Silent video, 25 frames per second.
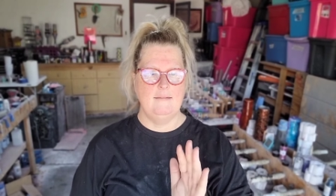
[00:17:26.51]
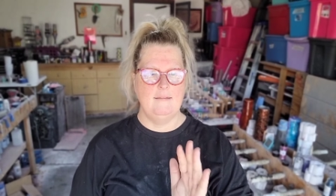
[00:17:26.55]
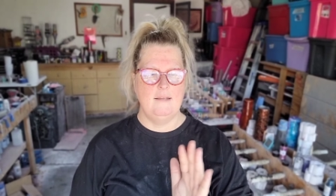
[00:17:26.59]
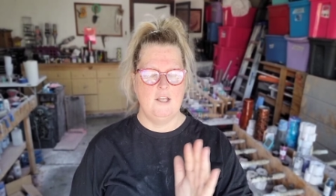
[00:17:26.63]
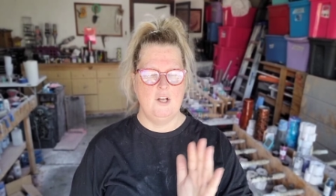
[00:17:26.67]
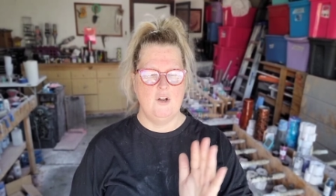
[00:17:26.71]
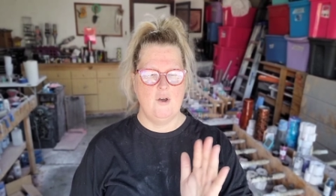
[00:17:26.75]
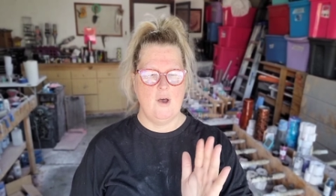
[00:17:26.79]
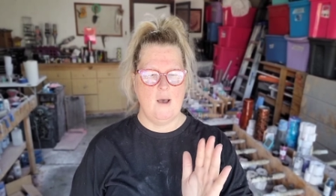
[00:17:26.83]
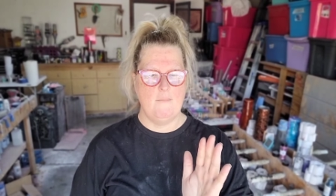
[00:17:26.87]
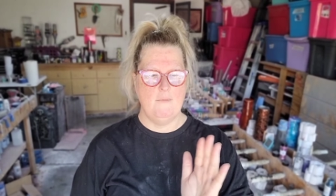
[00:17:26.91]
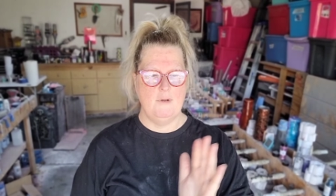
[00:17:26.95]
you
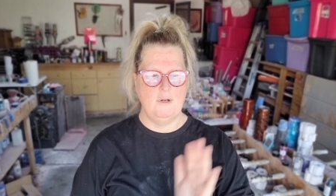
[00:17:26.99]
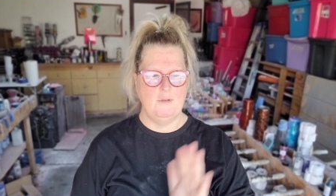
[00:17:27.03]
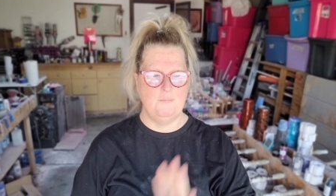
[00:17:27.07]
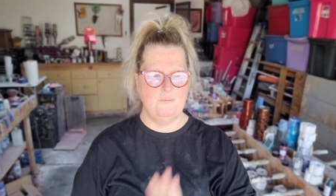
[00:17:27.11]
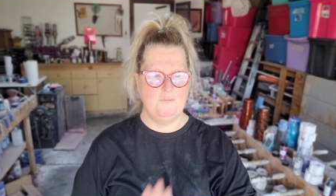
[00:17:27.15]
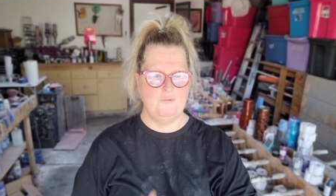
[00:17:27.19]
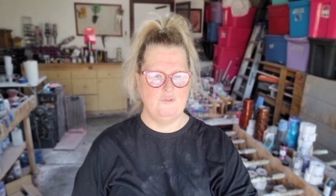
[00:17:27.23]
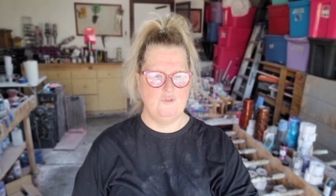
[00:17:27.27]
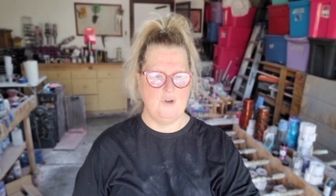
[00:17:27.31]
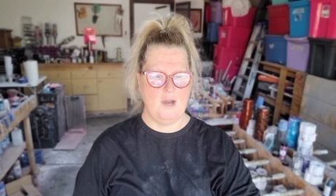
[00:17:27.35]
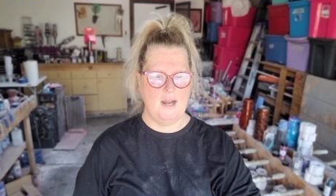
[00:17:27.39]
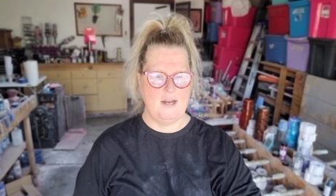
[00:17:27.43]
know, I'm going to
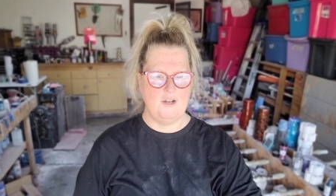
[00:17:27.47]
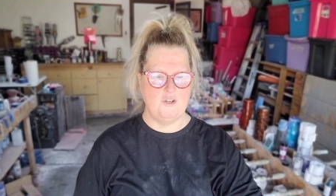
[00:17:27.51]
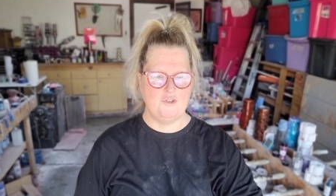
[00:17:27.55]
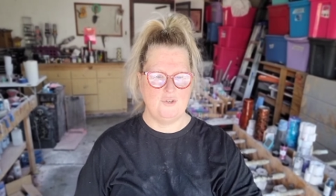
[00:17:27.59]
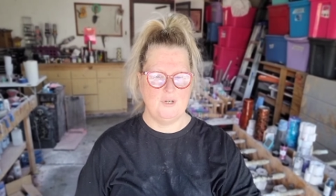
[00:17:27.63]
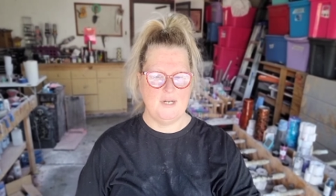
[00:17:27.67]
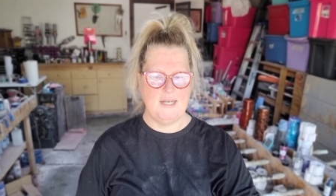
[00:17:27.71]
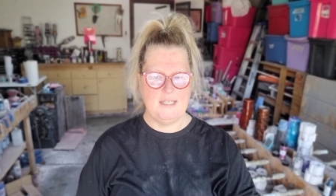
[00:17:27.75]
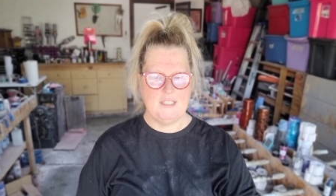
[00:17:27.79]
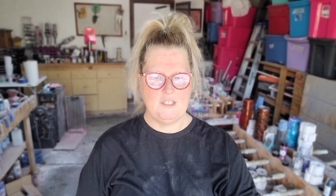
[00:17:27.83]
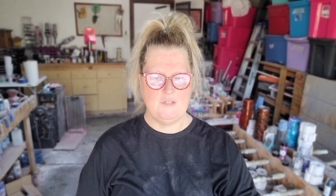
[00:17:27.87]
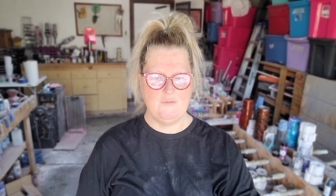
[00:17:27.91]
try to
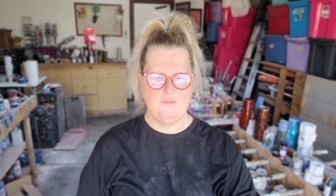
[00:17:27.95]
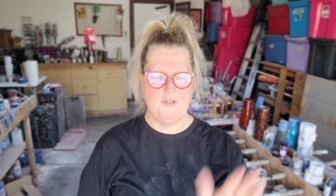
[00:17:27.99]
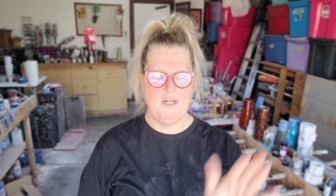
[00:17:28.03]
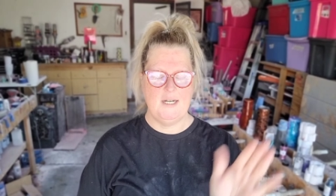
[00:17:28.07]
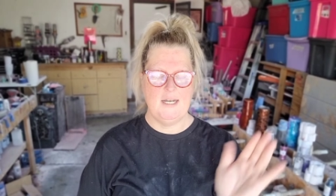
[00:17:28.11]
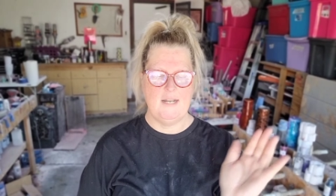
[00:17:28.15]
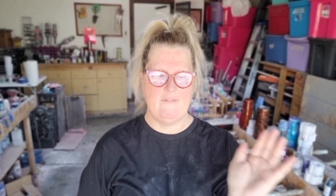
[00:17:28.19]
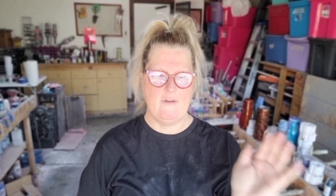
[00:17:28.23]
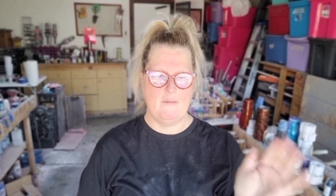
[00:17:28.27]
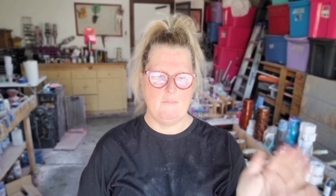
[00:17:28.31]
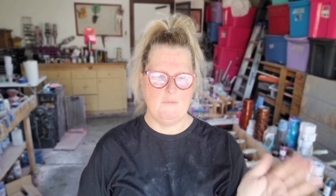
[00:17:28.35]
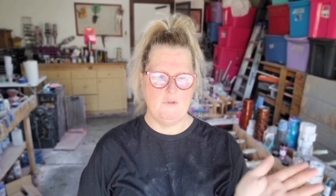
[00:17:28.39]
transfer
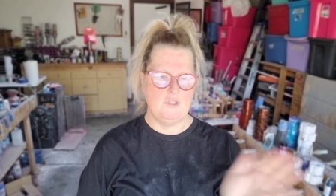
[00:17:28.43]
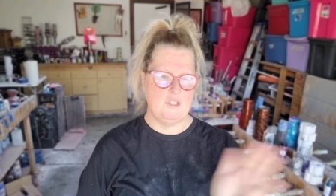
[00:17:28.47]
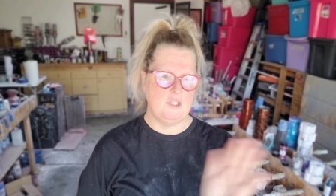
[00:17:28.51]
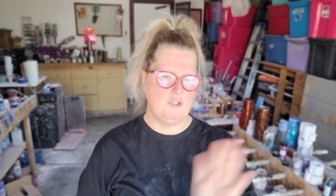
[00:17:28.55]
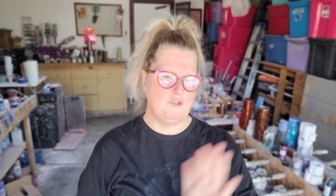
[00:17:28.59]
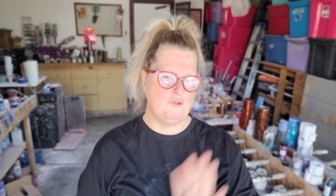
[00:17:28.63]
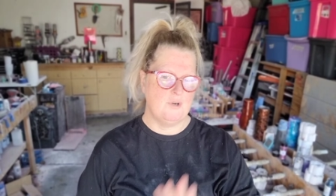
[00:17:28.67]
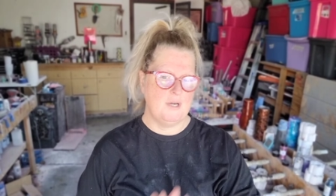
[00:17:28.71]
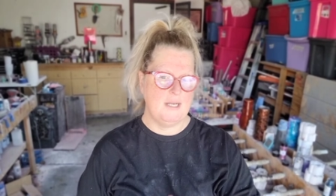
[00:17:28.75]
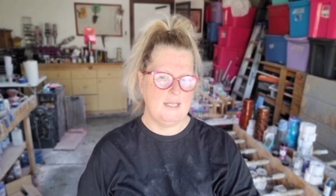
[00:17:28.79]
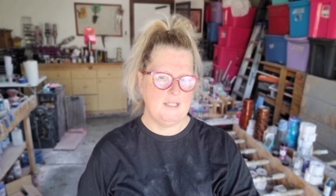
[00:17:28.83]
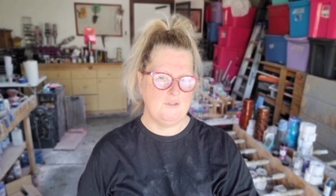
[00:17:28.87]
it if I'm using
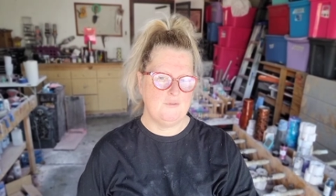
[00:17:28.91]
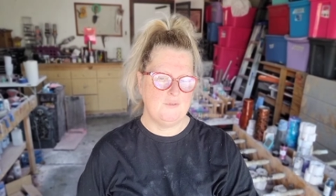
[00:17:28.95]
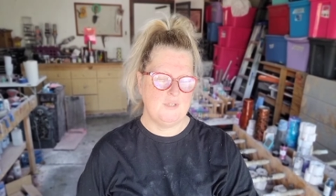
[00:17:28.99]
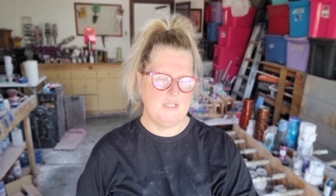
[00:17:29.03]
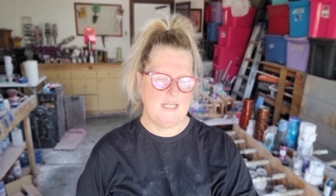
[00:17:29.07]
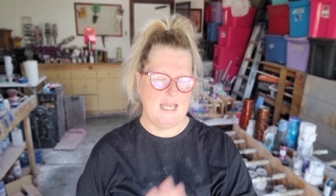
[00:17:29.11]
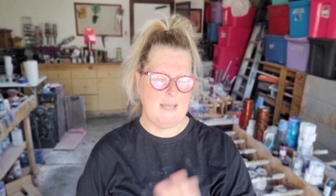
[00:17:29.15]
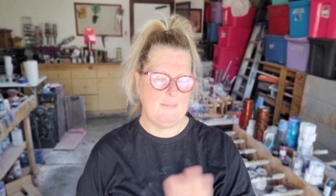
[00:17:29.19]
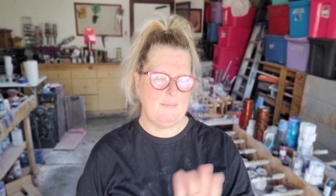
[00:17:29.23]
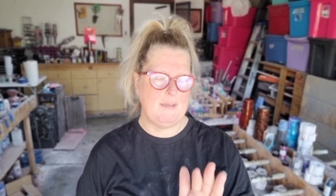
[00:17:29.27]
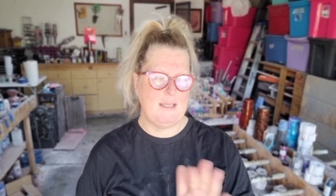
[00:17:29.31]
transfer tape,